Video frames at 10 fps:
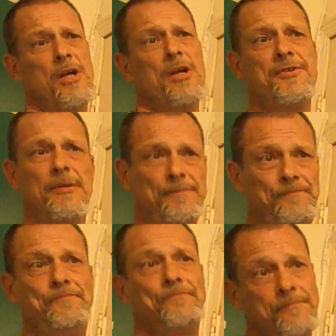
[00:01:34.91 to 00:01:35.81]
So
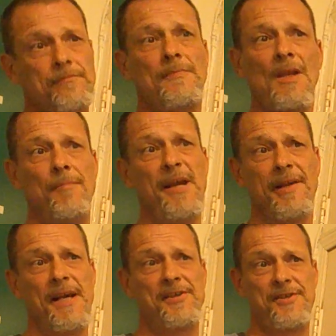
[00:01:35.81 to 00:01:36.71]
me and
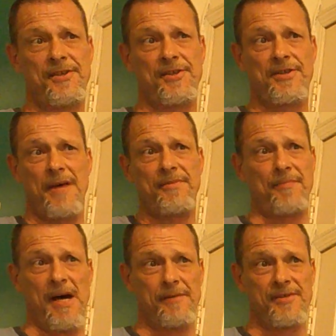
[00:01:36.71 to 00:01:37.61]
Lace did these top to
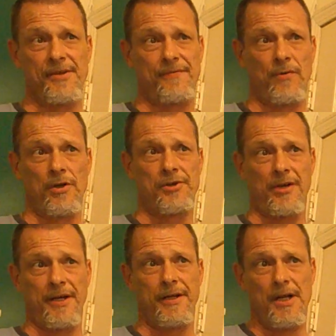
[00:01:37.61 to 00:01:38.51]
bottoms on the Ford
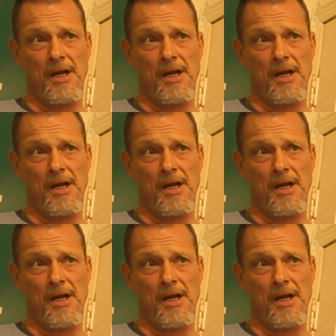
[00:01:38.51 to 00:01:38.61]
train,